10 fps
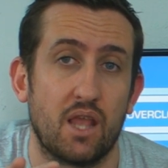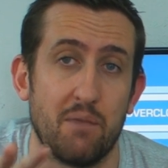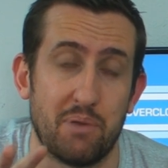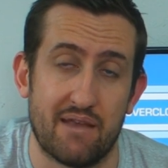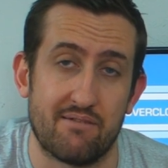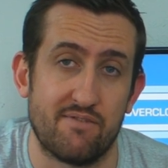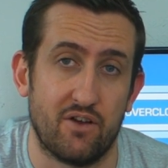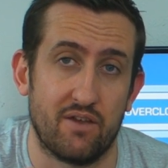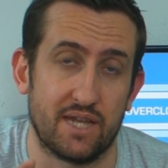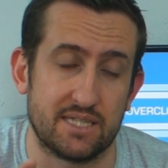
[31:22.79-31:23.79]
a pair of
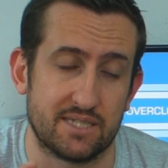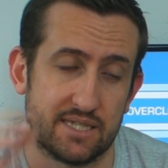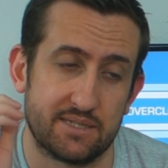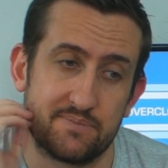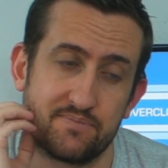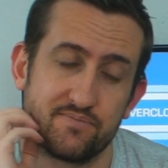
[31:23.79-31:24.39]
580s.